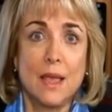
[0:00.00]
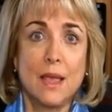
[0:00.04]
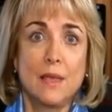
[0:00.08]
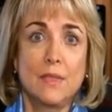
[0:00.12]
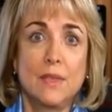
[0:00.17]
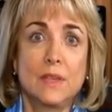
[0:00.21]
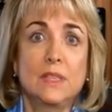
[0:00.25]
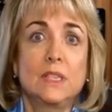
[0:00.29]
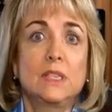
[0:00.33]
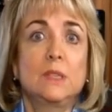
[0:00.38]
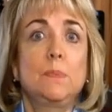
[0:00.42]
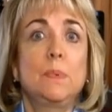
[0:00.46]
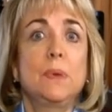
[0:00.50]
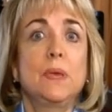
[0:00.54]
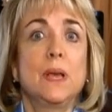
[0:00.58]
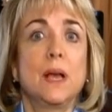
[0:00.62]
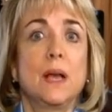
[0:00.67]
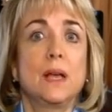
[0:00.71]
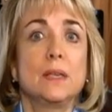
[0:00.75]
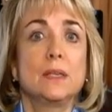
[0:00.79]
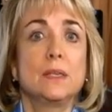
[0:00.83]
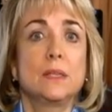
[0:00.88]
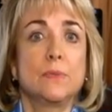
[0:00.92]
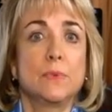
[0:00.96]
This is
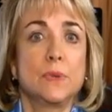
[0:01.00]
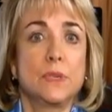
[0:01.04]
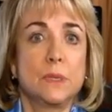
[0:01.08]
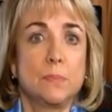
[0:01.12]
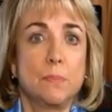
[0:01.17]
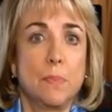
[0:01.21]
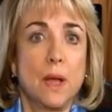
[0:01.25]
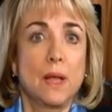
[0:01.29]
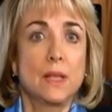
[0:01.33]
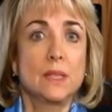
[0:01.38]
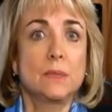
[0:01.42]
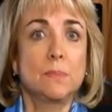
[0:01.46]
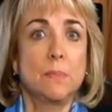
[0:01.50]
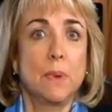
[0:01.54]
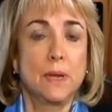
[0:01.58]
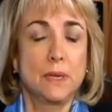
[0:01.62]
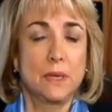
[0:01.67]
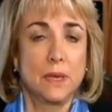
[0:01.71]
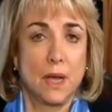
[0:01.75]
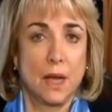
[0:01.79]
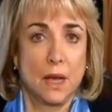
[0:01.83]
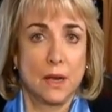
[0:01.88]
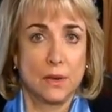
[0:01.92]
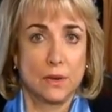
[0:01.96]
because the response by
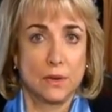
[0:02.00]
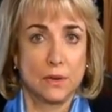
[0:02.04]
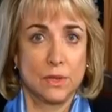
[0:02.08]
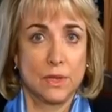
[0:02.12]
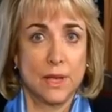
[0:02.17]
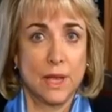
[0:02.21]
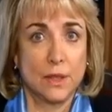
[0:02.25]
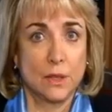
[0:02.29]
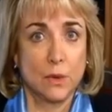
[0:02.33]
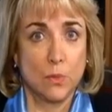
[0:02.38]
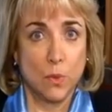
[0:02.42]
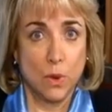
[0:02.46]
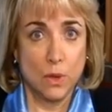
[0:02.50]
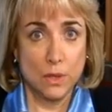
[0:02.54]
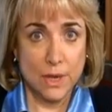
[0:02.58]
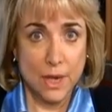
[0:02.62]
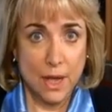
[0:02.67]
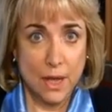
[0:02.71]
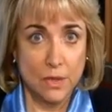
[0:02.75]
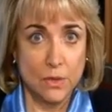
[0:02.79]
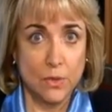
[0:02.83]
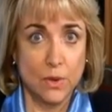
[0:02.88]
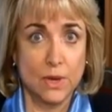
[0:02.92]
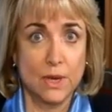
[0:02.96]
doctors at the World
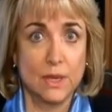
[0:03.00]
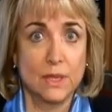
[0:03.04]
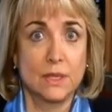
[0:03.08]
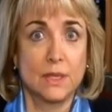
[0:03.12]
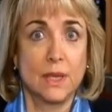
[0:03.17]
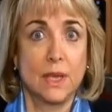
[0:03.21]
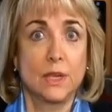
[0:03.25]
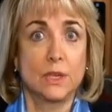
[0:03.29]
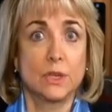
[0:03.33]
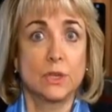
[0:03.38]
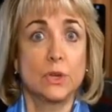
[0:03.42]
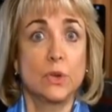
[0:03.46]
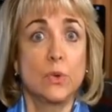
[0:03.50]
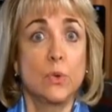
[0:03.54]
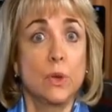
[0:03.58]
Health Organization,